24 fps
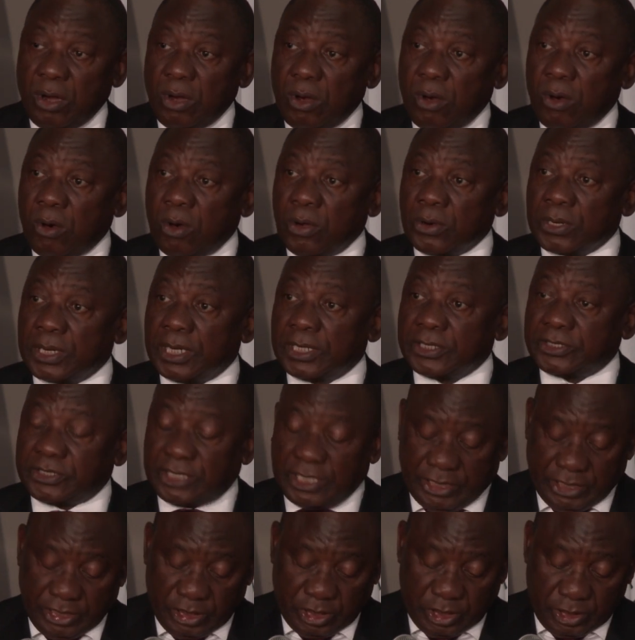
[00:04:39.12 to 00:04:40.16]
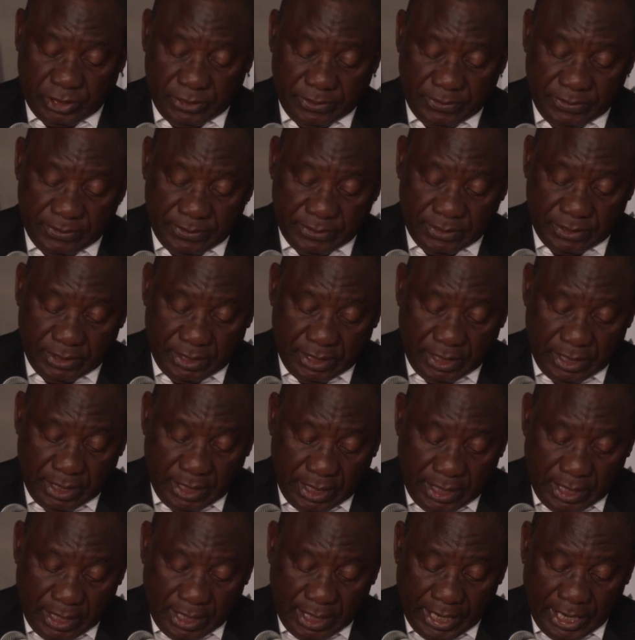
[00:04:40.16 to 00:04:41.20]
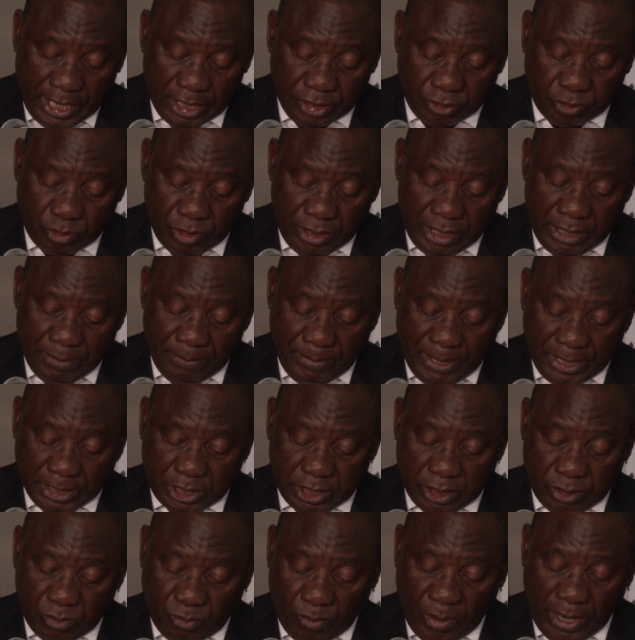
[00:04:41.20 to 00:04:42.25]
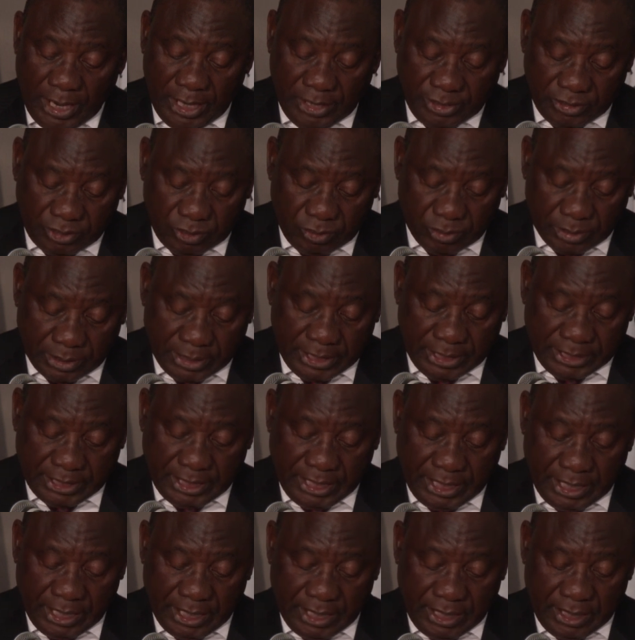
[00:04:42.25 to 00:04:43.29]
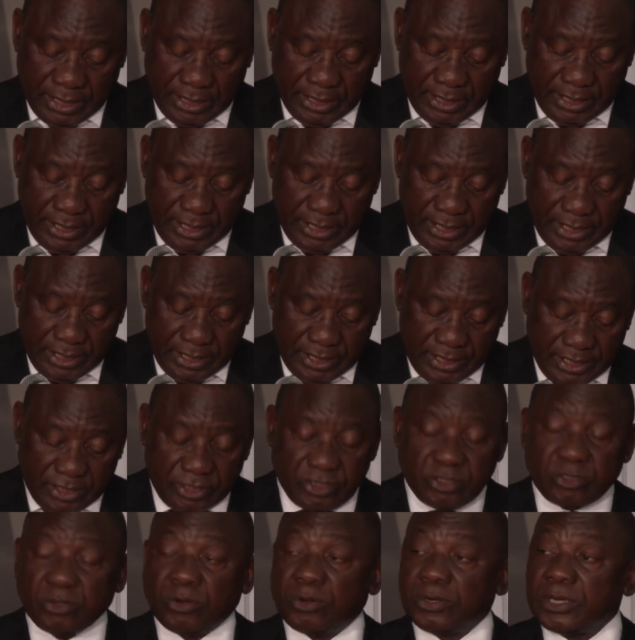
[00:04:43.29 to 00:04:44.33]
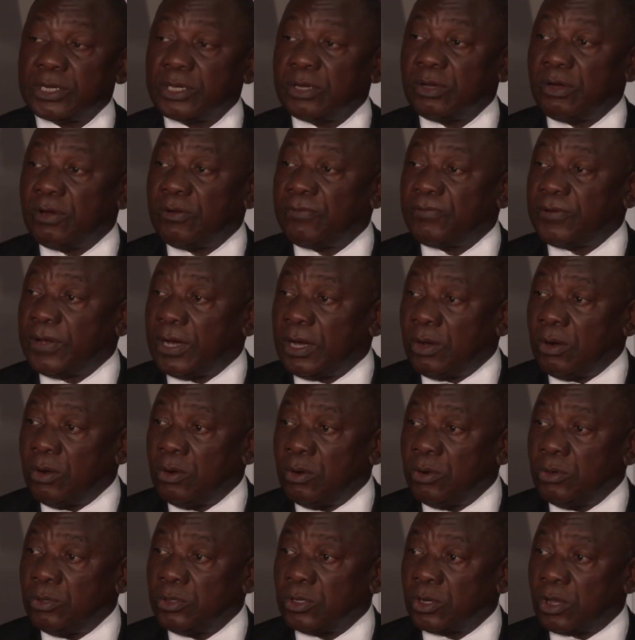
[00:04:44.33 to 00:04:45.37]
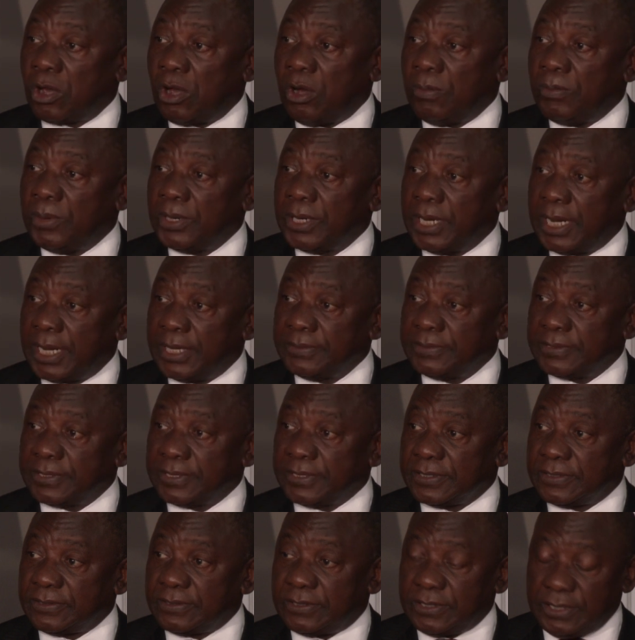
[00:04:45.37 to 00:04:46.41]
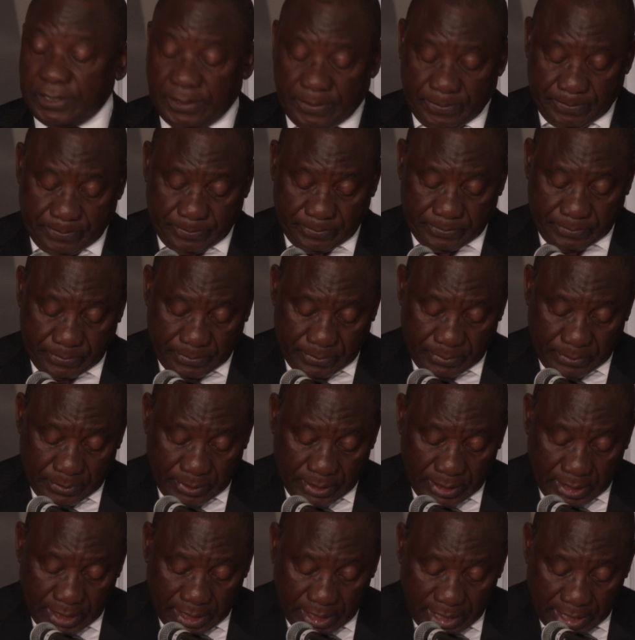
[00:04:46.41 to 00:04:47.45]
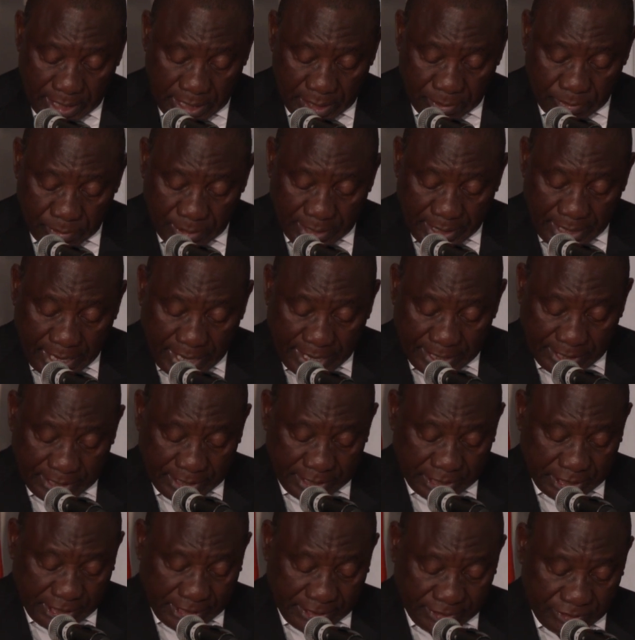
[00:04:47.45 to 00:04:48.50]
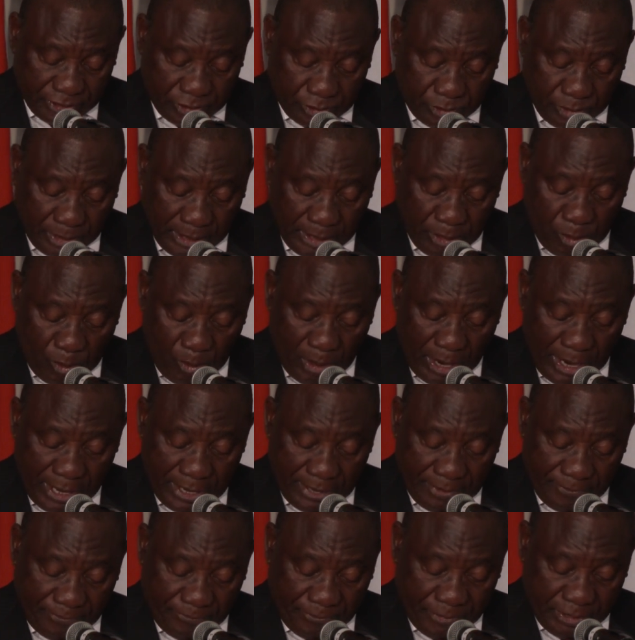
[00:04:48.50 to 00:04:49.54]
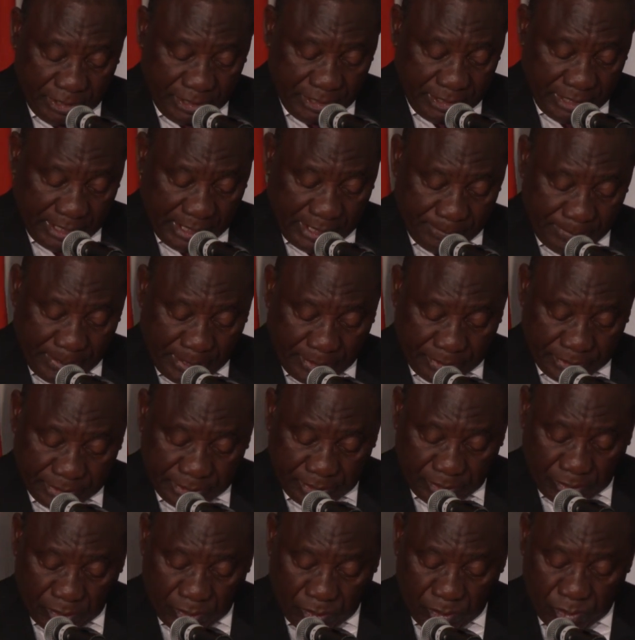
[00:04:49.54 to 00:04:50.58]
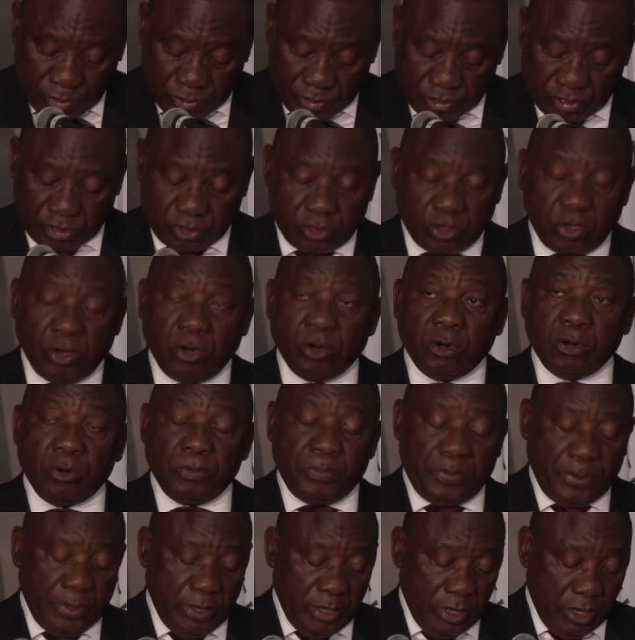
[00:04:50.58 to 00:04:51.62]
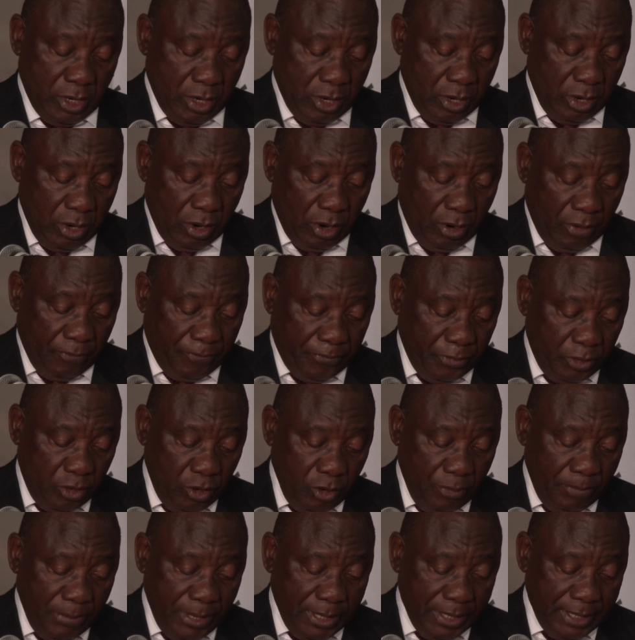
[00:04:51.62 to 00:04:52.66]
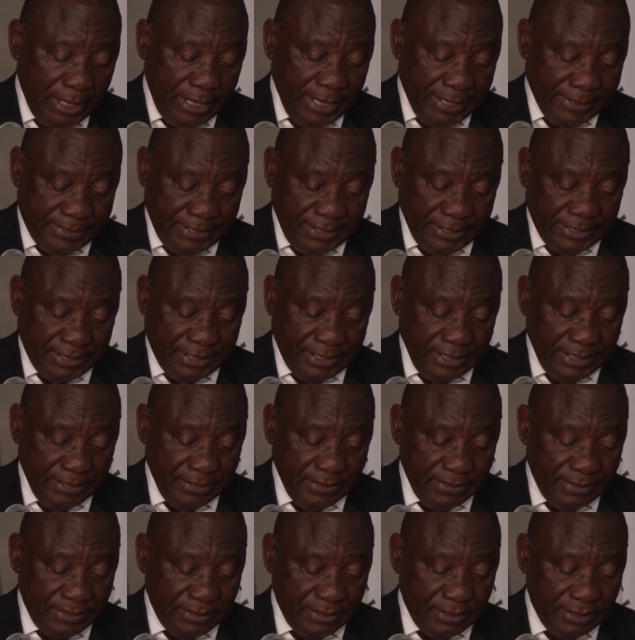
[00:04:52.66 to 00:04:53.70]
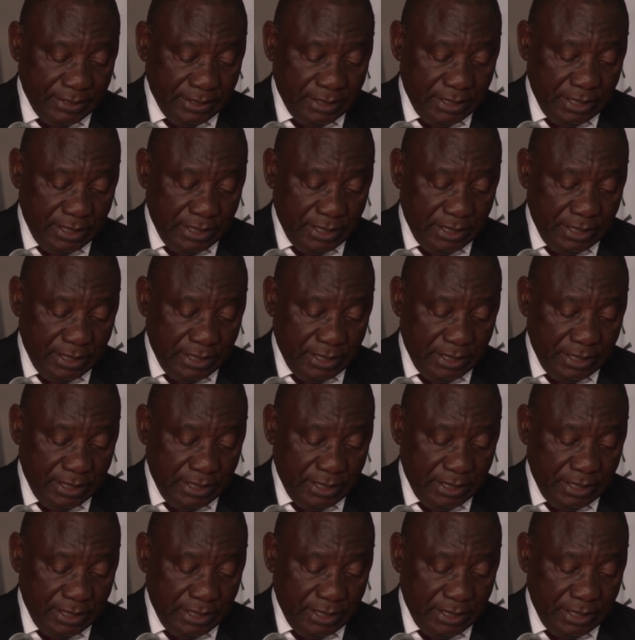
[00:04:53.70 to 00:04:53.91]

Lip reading: oral traditions and to imagine ways to retell the story of our own common ancestry. It will encourage us to inquire further about the whole scope of human existence,